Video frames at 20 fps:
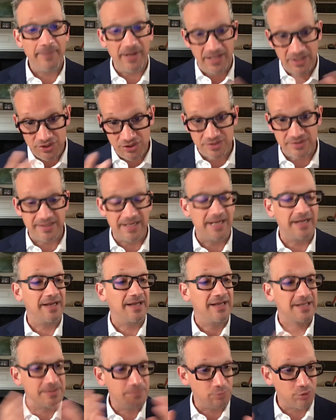Patient data
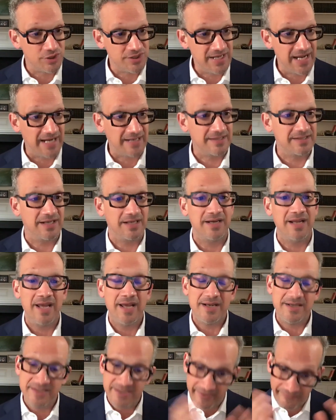is
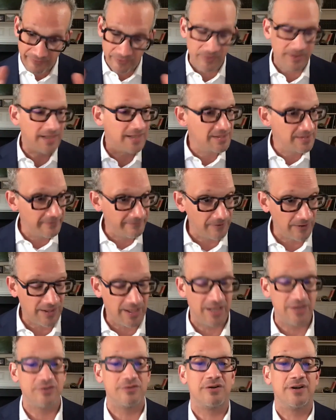protected differently in different
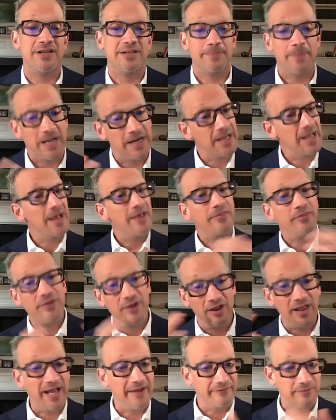countries, but
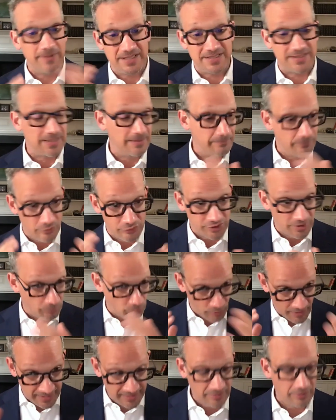there'll have to be some
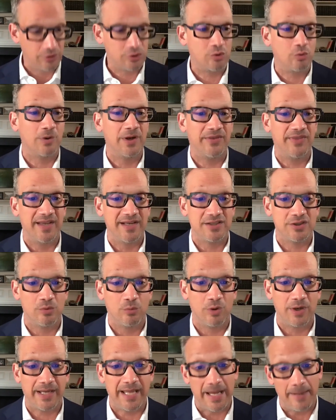regulatory things
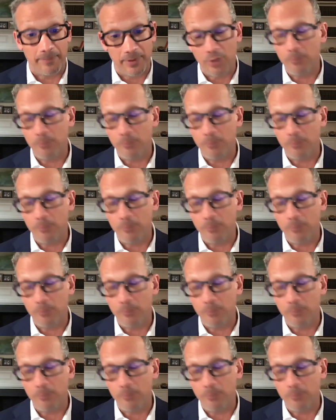to work out.